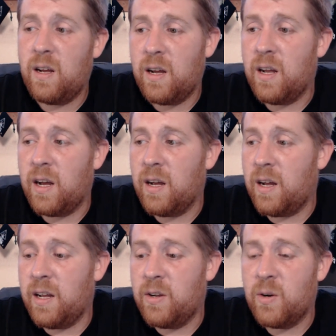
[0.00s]

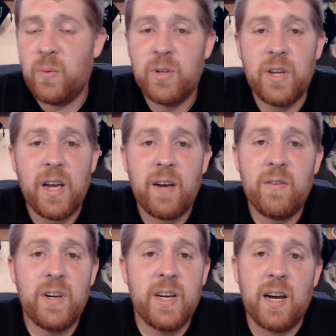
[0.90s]
I don't really have
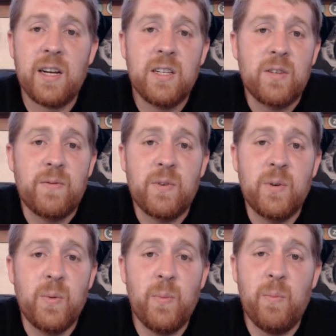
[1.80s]
any cons
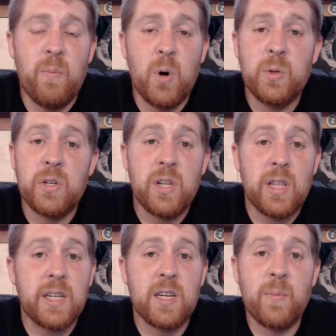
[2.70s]
for most of the
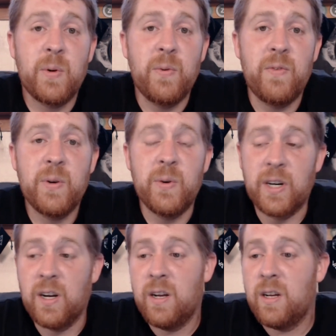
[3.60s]
things I've been
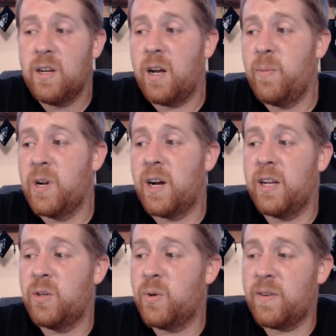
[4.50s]
reviewing. I mean, I
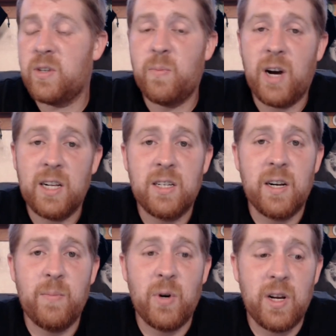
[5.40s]
do have some mods that
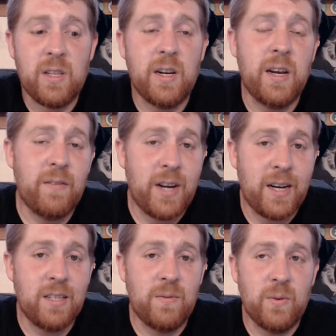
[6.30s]
I bought that I have
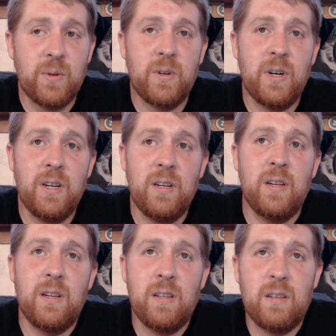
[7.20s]
cons for,
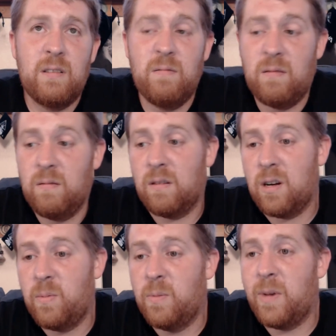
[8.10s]
and a
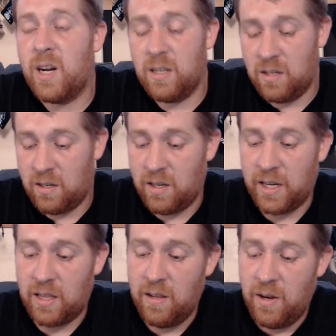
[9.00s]
couple mods, like,
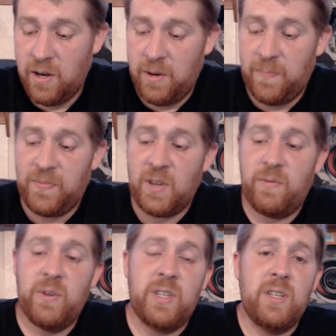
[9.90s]

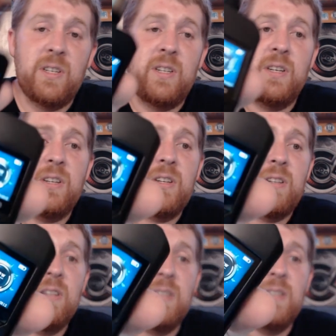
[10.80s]
for instance,
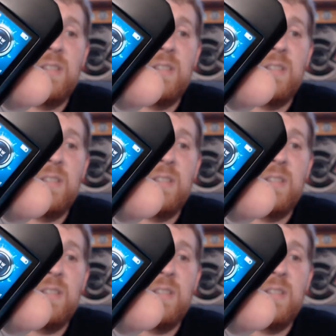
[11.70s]
the